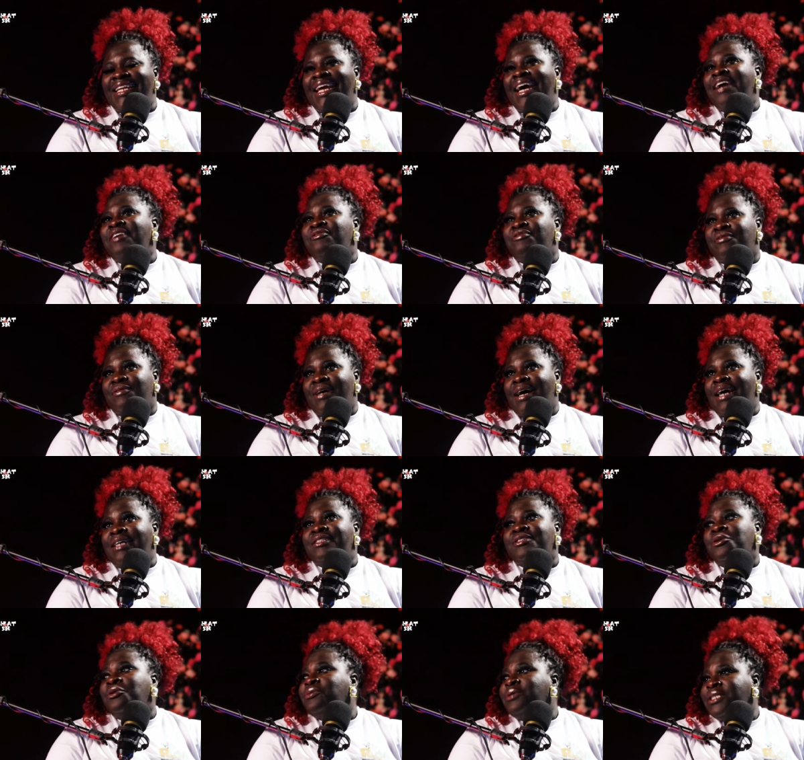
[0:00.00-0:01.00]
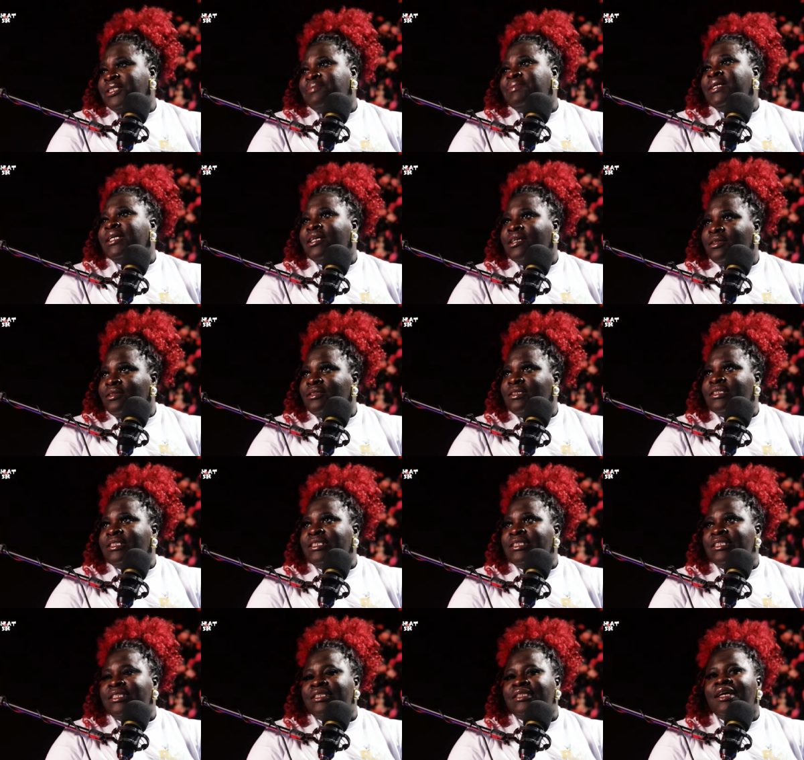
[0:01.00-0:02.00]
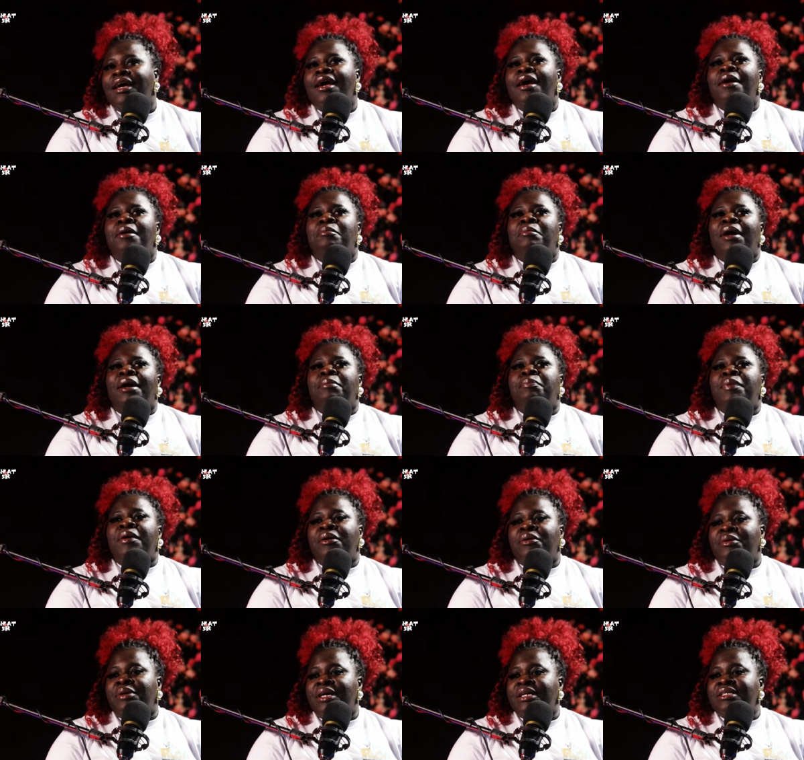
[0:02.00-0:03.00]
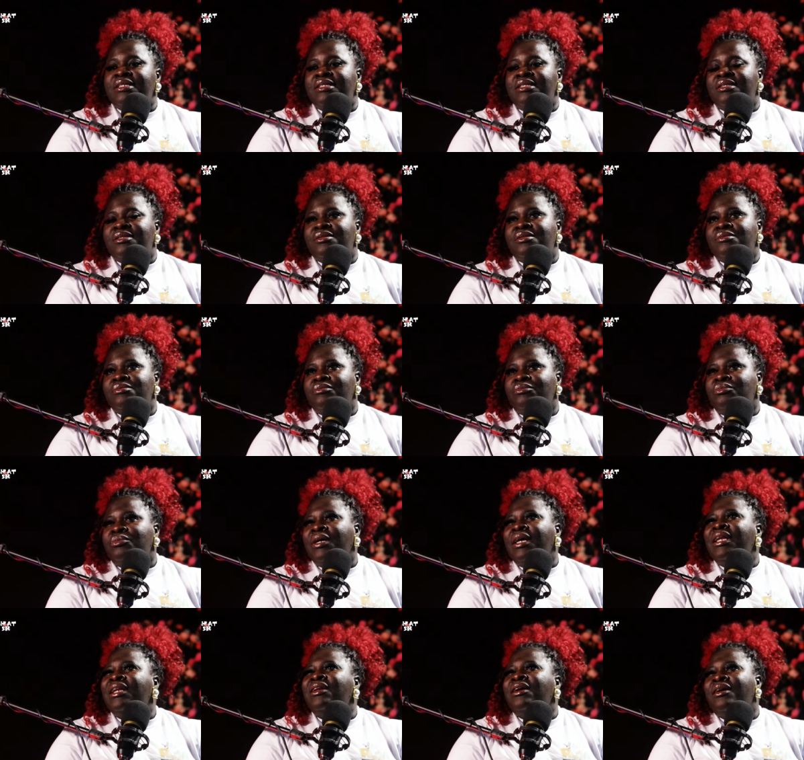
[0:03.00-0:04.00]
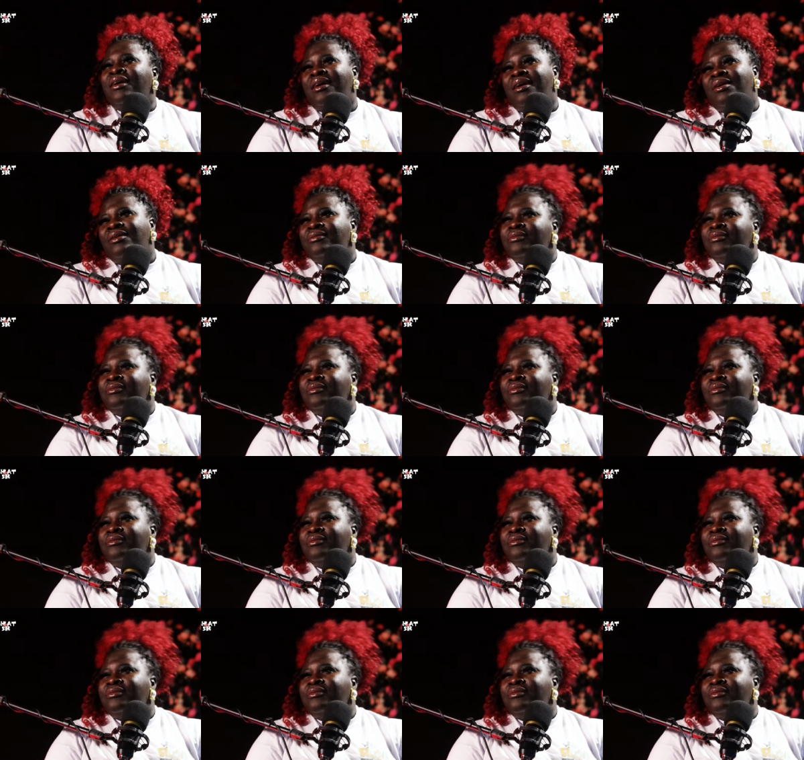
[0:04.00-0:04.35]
life has always been good because my parents were not